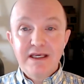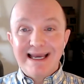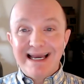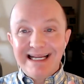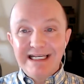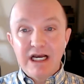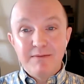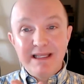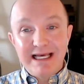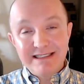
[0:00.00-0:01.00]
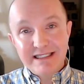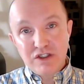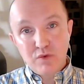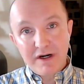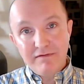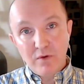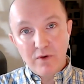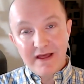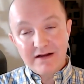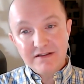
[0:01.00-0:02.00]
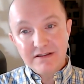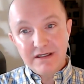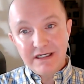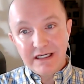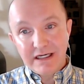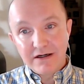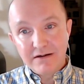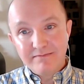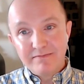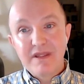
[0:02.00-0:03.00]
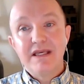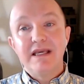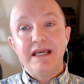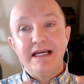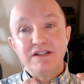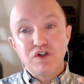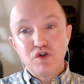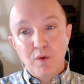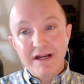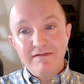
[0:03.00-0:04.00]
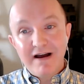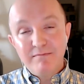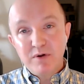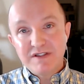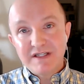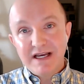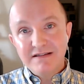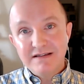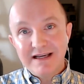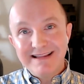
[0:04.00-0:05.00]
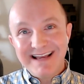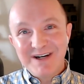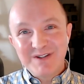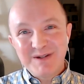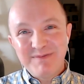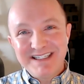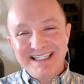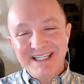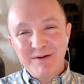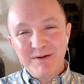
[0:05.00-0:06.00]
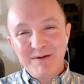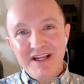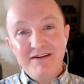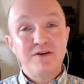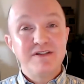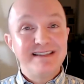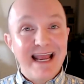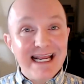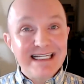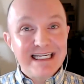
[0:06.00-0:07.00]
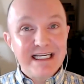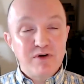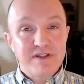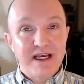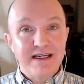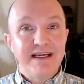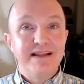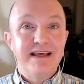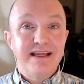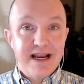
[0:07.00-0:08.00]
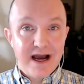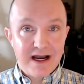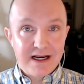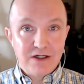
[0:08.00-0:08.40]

and income less than 24,000 a year it's 25% in the LGBT community versus 18% in the non